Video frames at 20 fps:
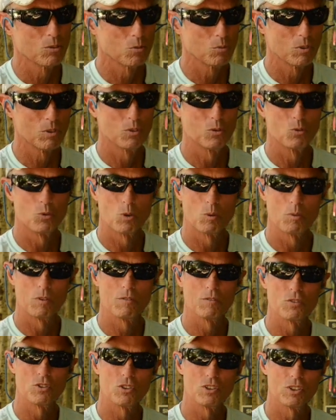with normal
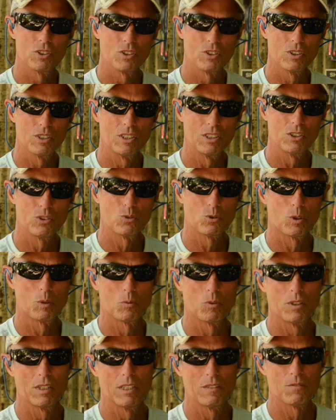facilities,
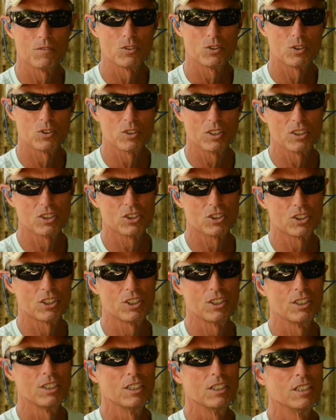normal
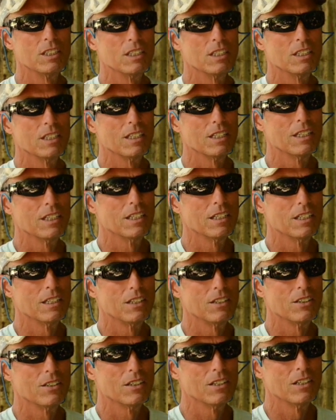infrastructure,
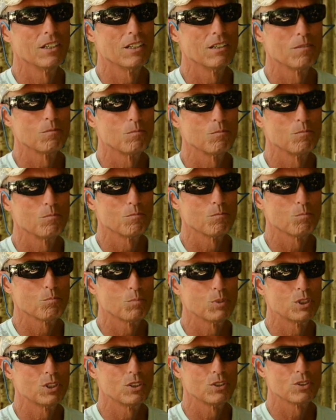and
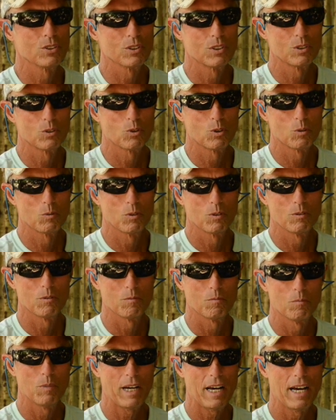potentially normal
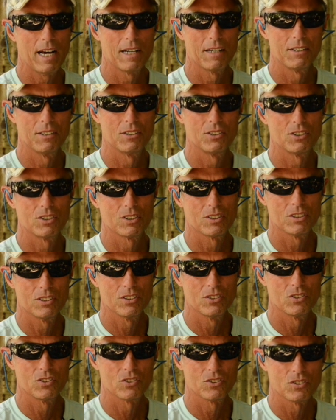patterns
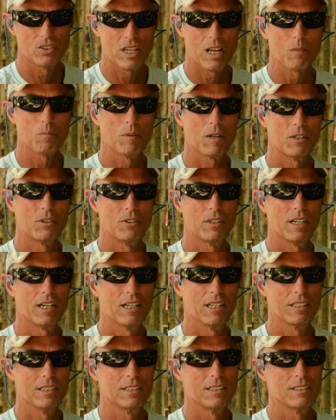is South Padre
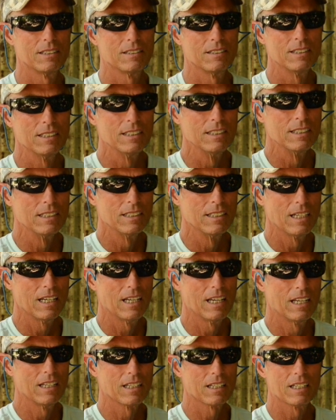Island
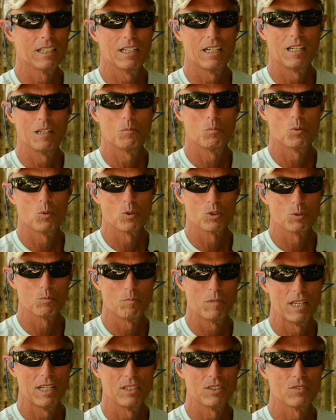and the cut at Port
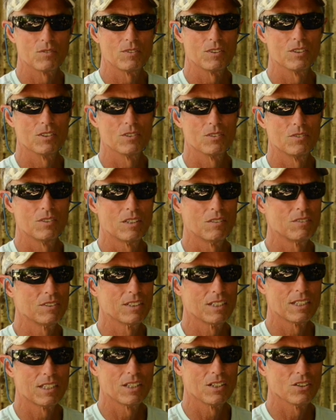Mansfield.
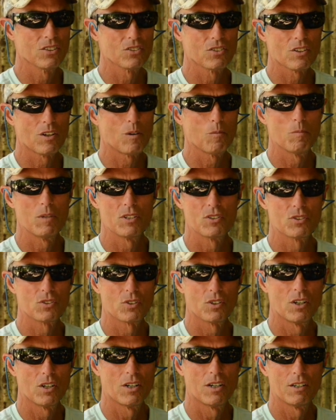Everything else, all bets
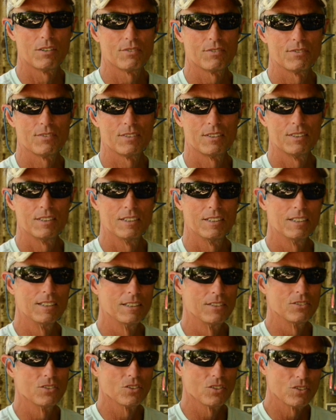are off.
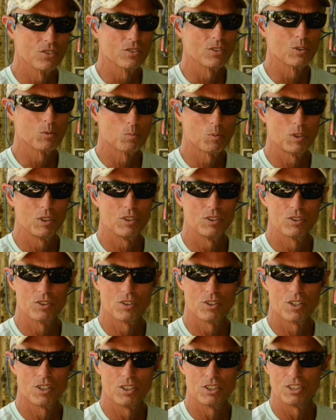So it's pretty
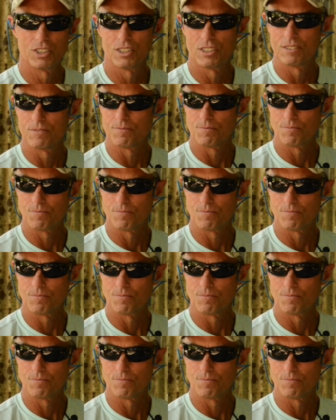discouraging.